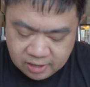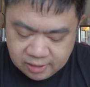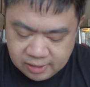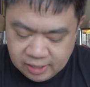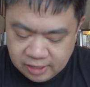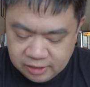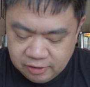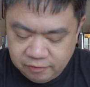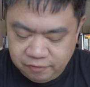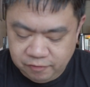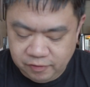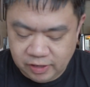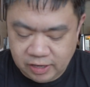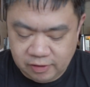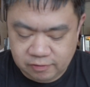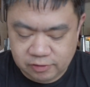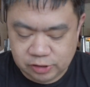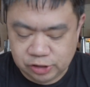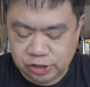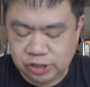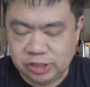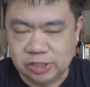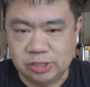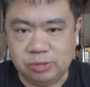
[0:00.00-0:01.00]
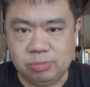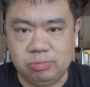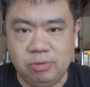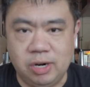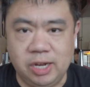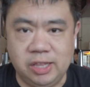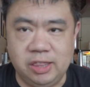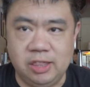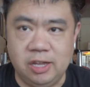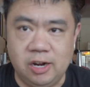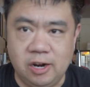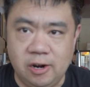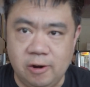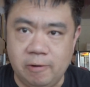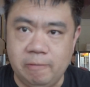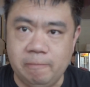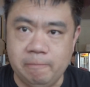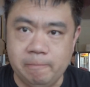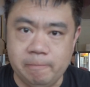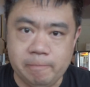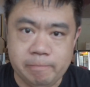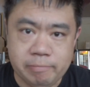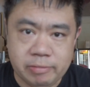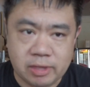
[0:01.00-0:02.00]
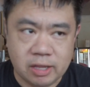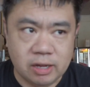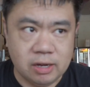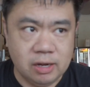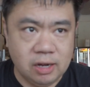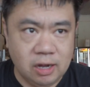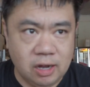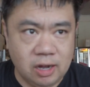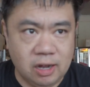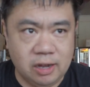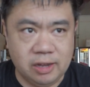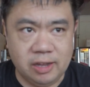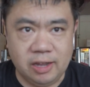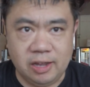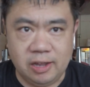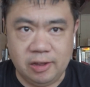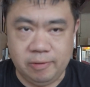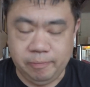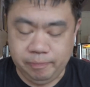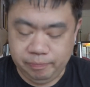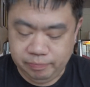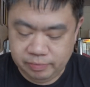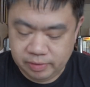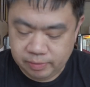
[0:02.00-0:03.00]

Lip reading: And the flavor is just right there. Oh yeah.